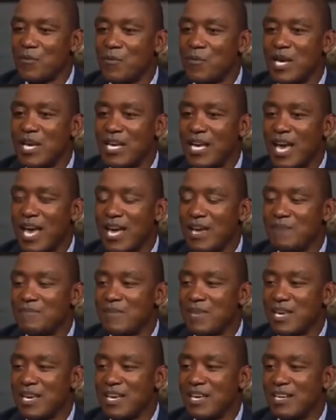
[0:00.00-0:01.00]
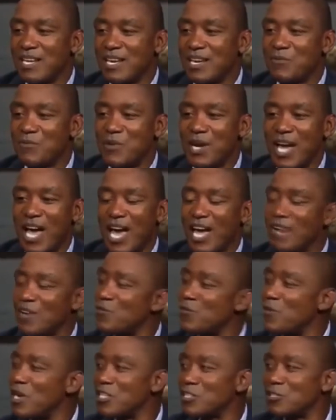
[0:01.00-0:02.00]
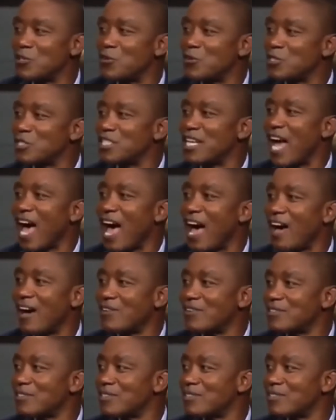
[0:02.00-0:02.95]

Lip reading: came in and we had original styles.